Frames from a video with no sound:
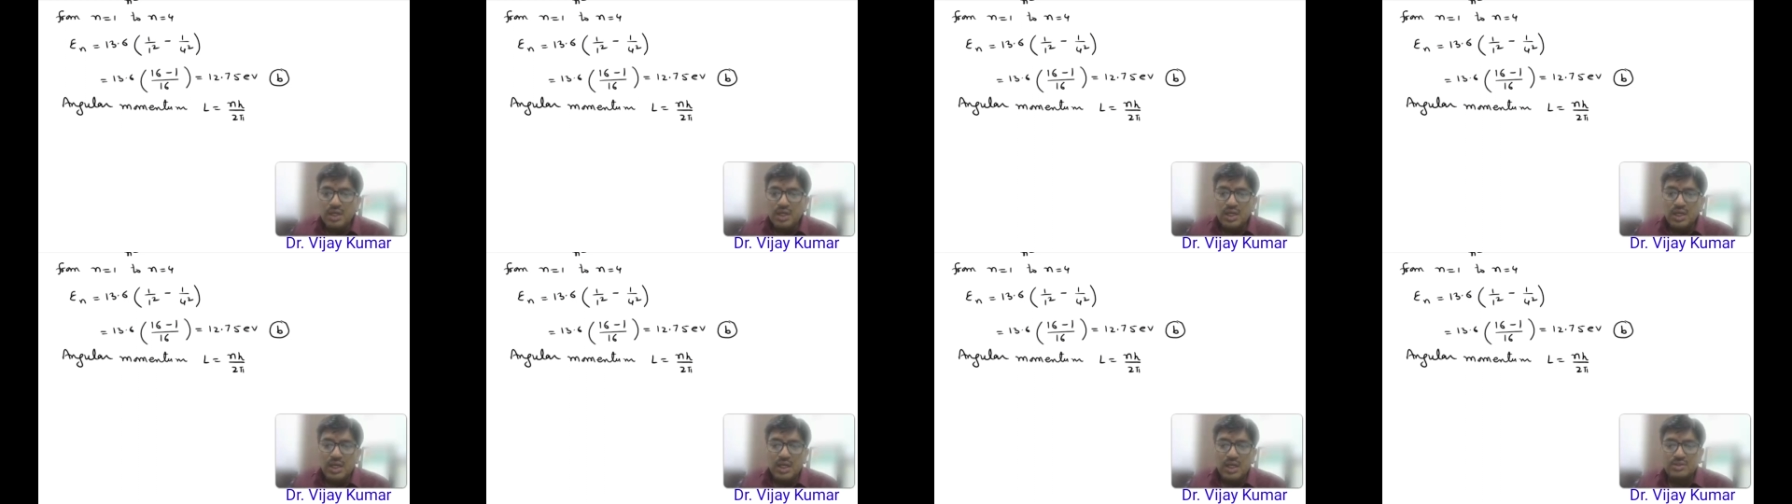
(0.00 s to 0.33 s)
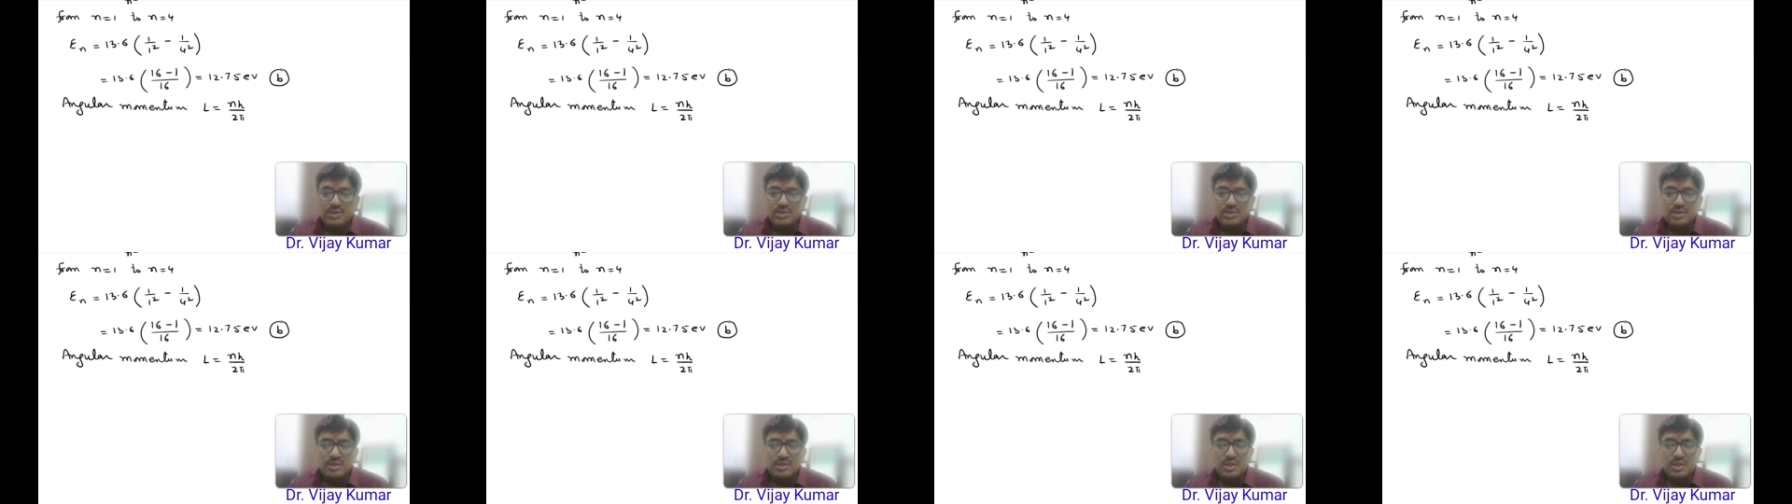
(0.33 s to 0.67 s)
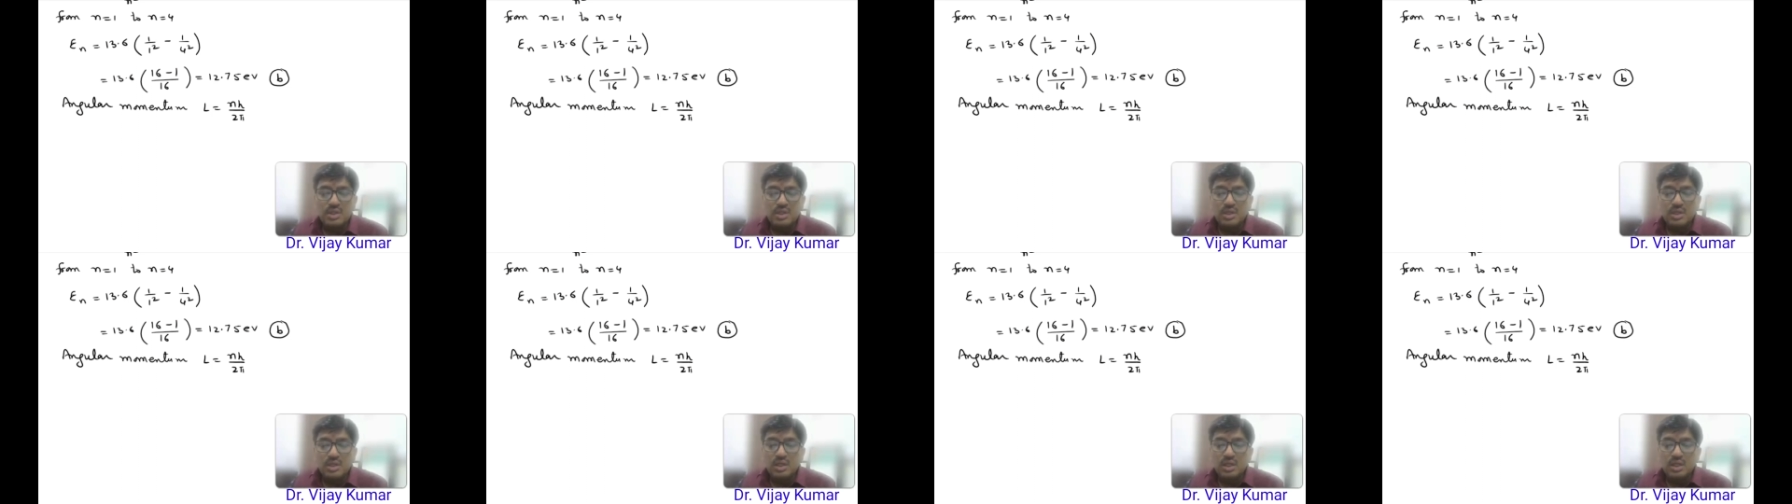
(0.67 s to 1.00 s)
Hence
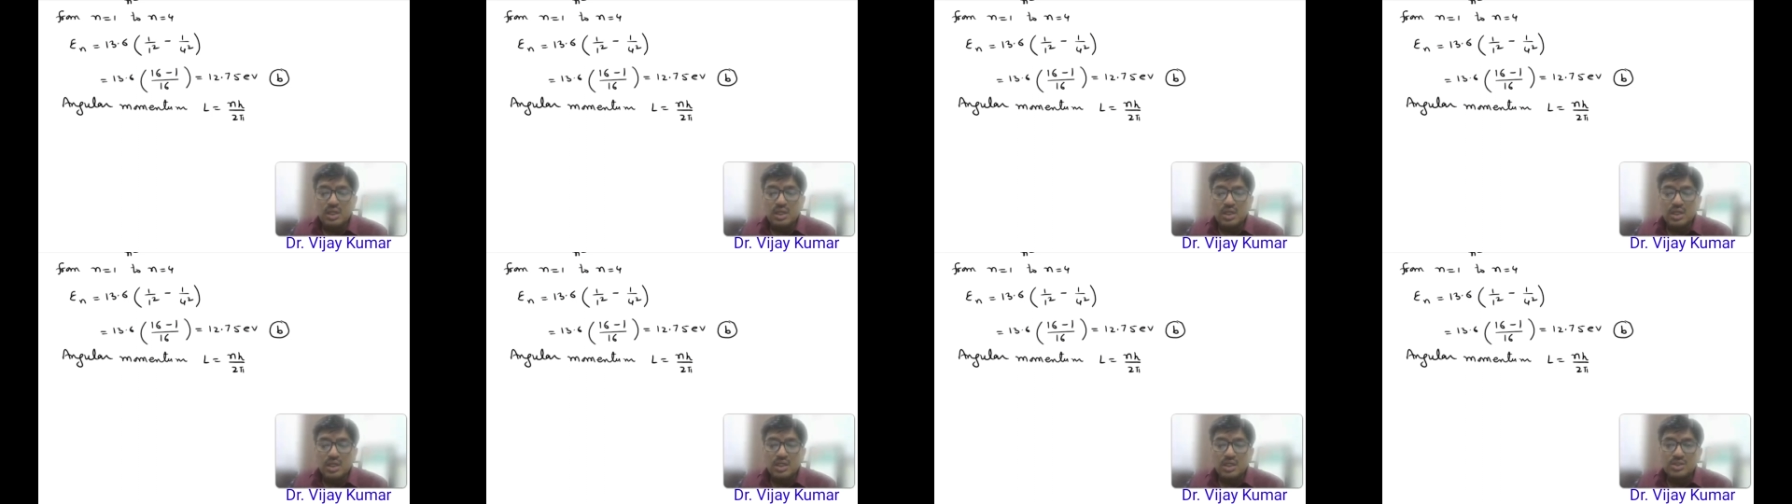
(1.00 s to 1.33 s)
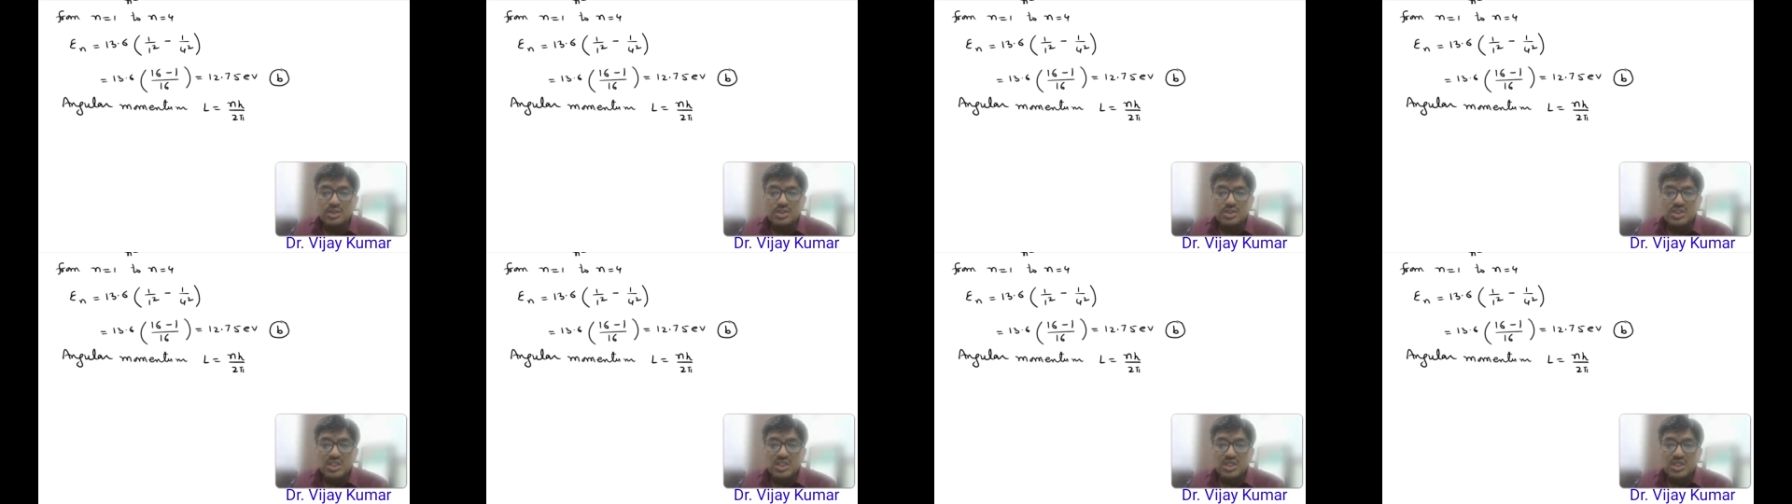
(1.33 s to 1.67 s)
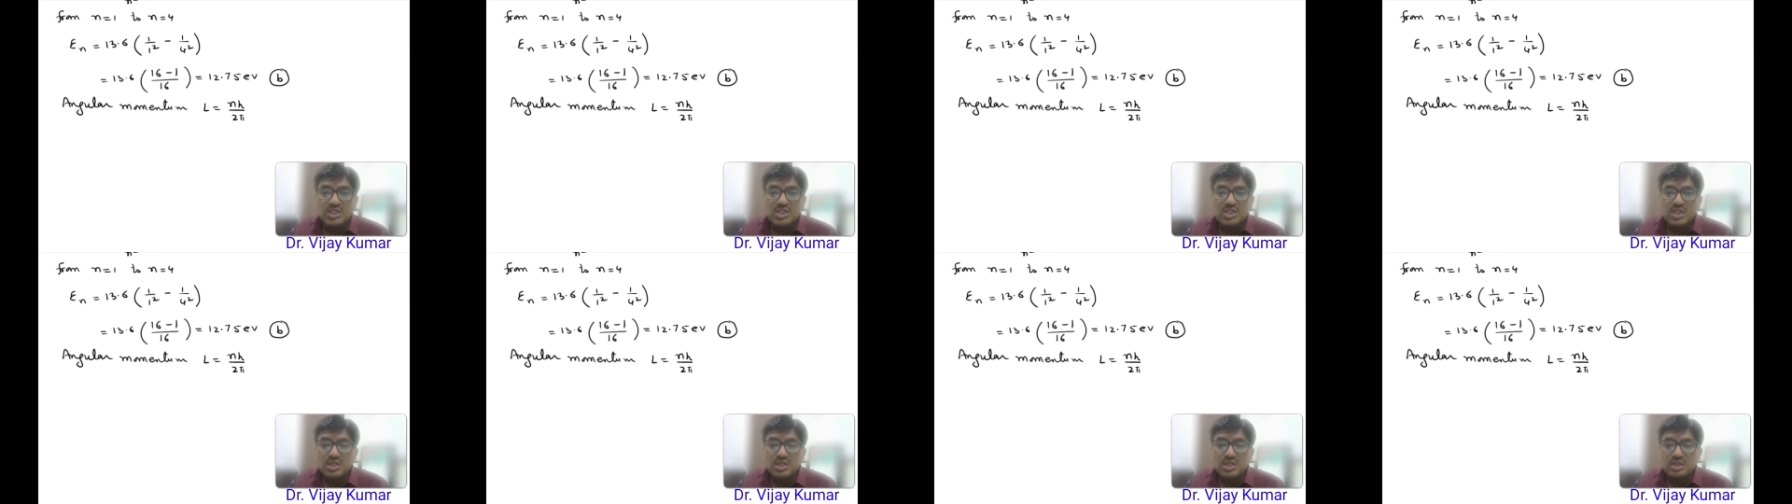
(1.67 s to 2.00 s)

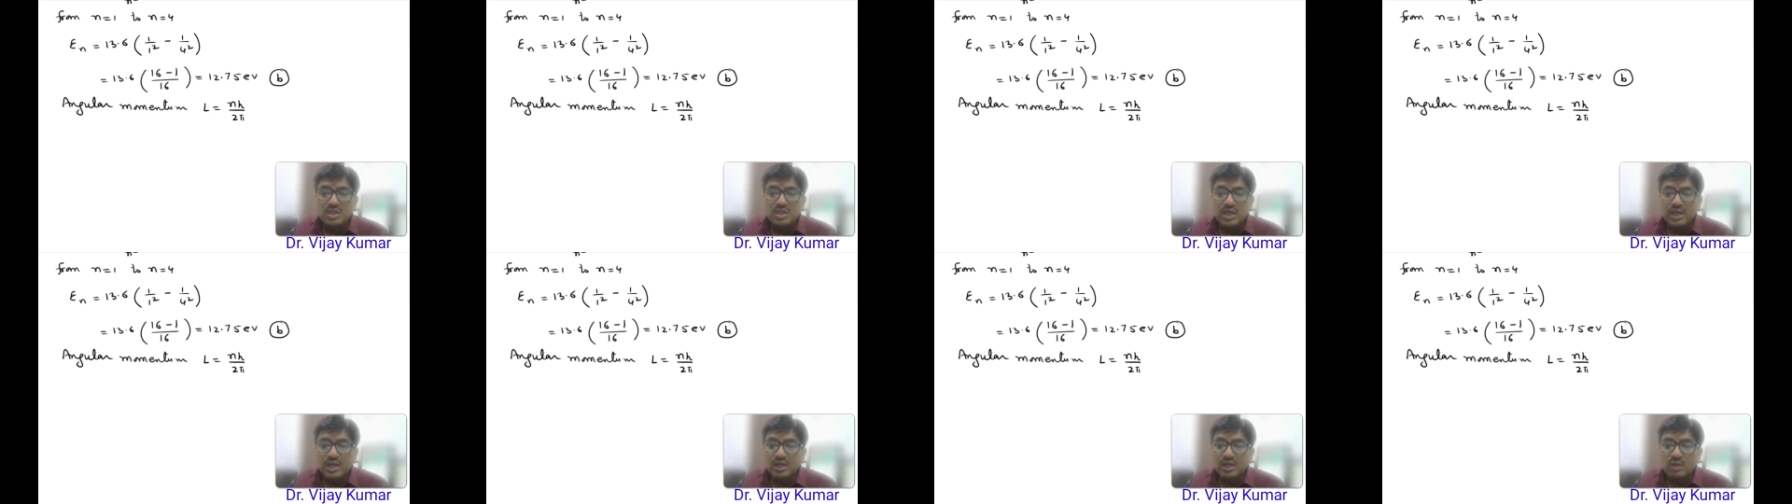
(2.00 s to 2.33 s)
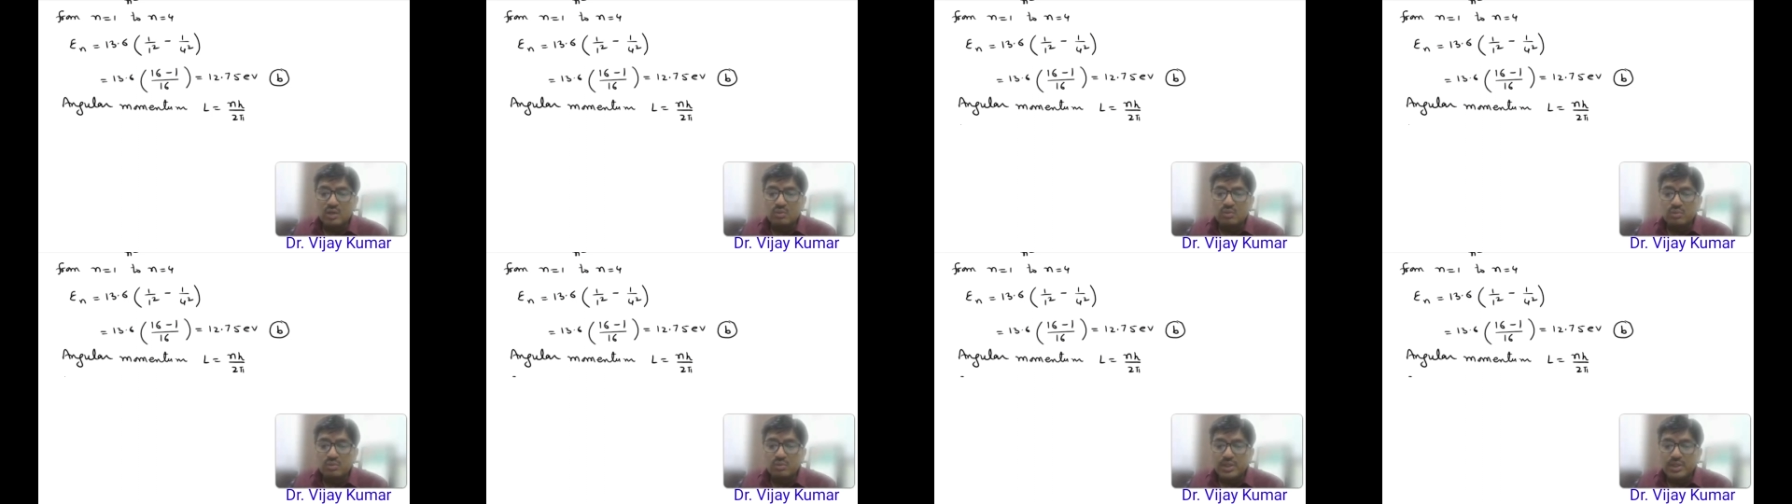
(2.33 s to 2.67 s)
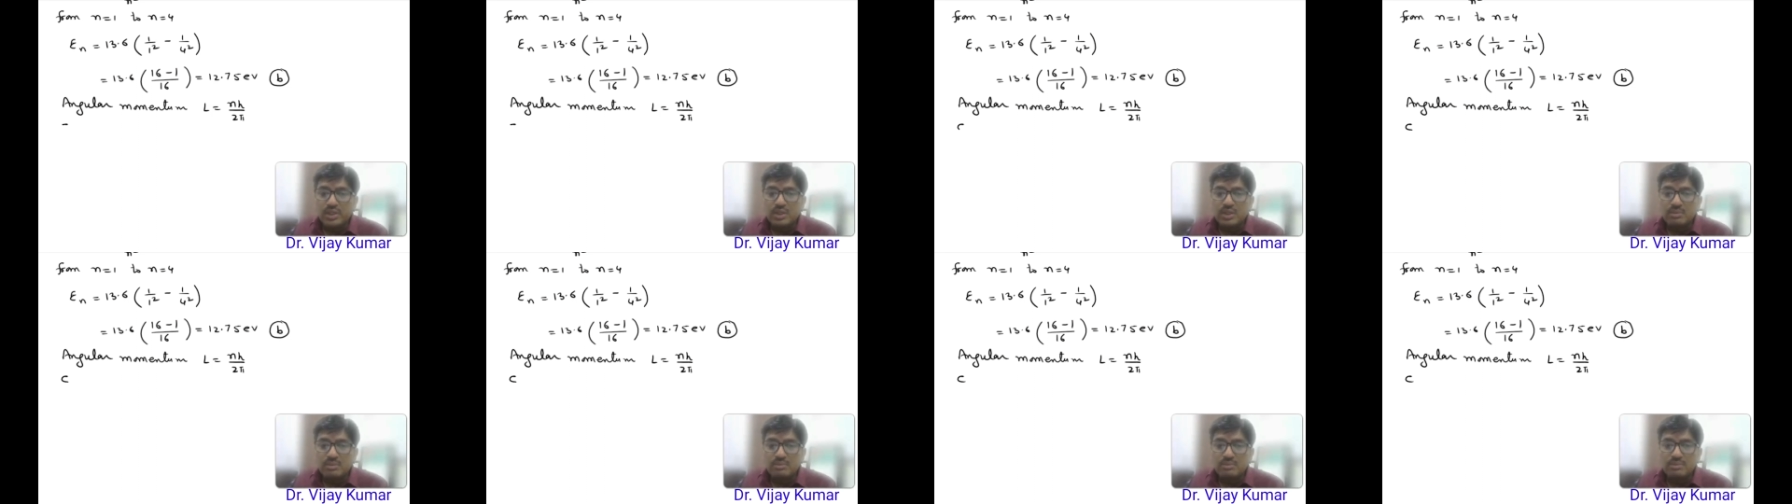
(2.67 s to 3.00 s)
change in angular
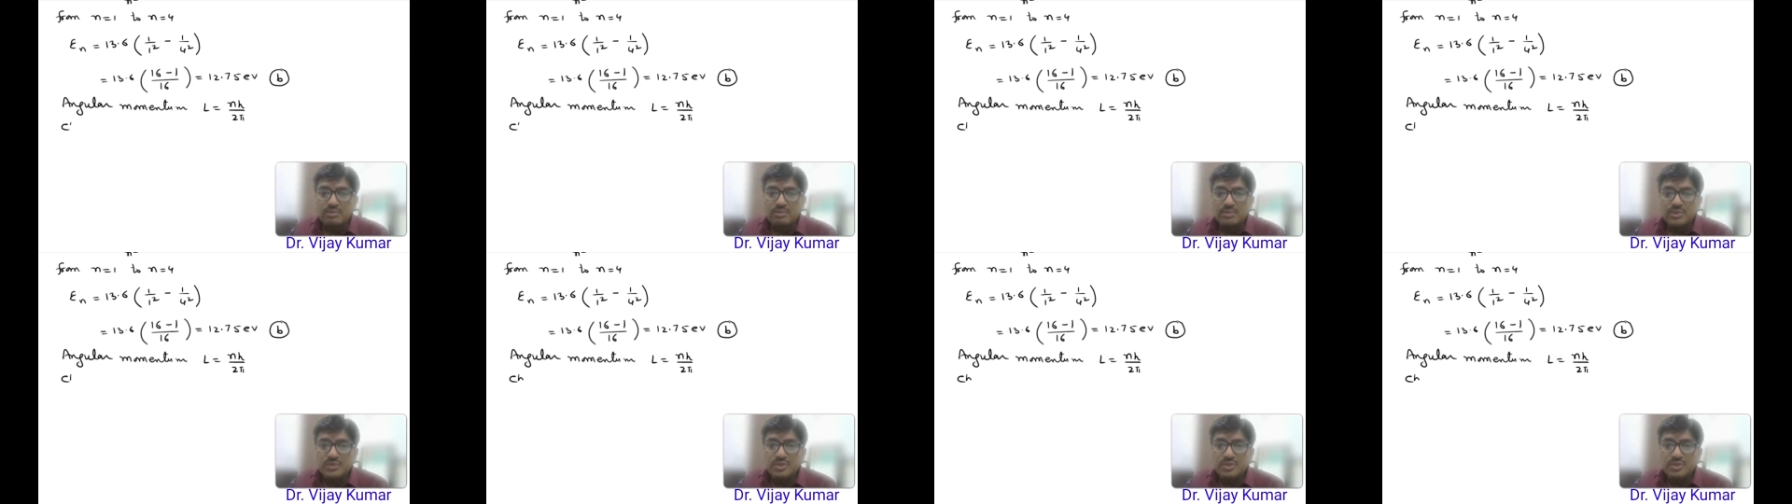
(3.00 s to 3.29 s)
momentum,